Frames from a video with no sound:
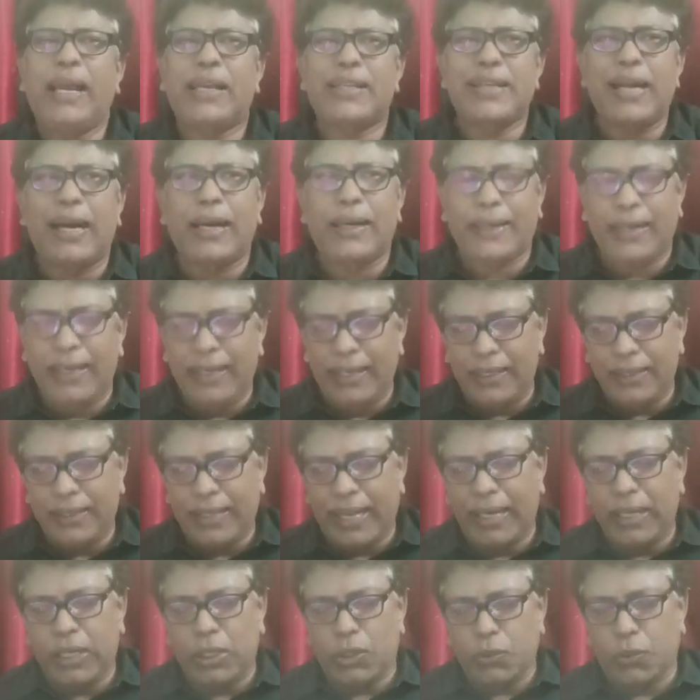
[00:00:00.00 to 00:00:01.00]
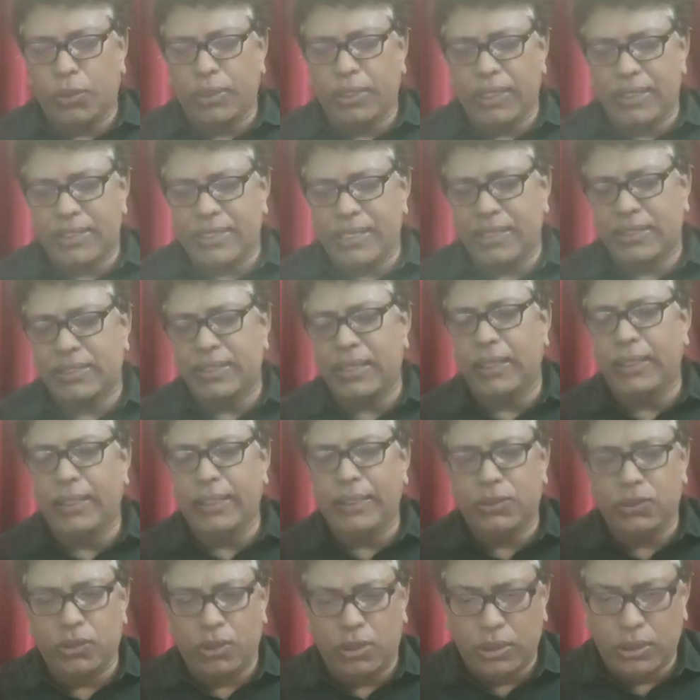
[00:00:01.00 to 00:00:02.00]
article in the editorial section
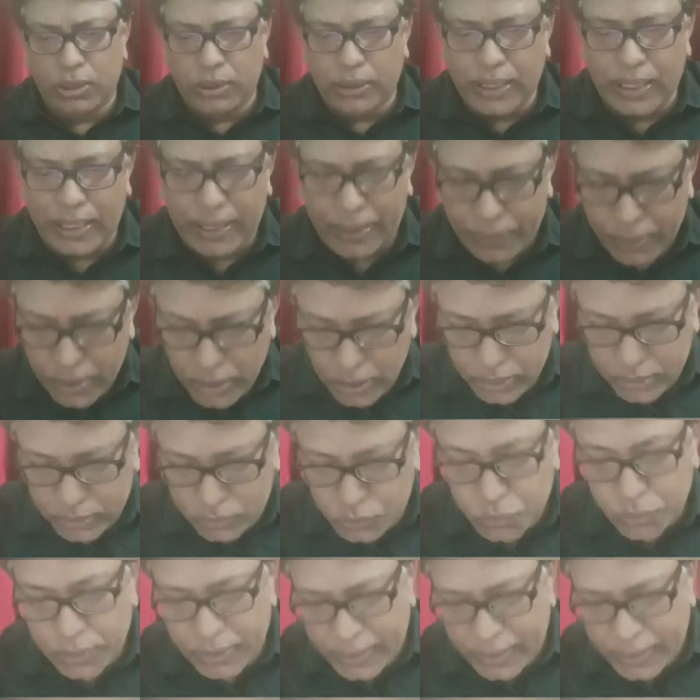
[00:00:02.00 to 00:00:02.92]
is on the today